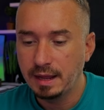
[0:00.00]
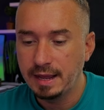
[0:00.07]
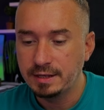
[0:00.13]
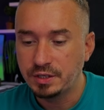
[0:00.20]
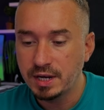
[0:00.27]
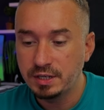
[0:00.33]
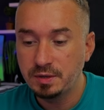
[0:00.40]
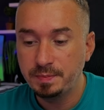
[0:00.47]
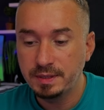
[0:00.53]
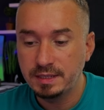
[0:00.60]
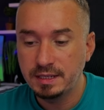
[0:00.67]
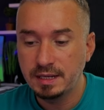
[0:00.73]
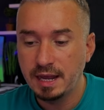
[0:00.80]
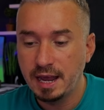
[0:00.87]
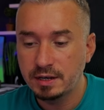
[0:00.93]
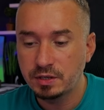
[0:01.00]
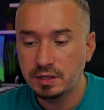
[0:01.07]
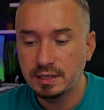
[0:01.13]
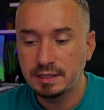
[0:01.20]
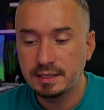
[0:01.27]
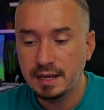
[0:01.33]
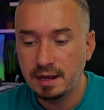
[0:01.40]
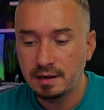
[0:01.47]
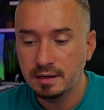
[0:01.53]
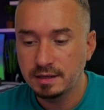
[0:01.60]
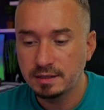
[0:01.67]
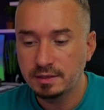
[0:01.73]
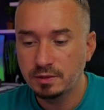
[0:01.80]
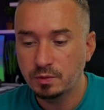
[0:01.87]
And ChatGPT actually tell us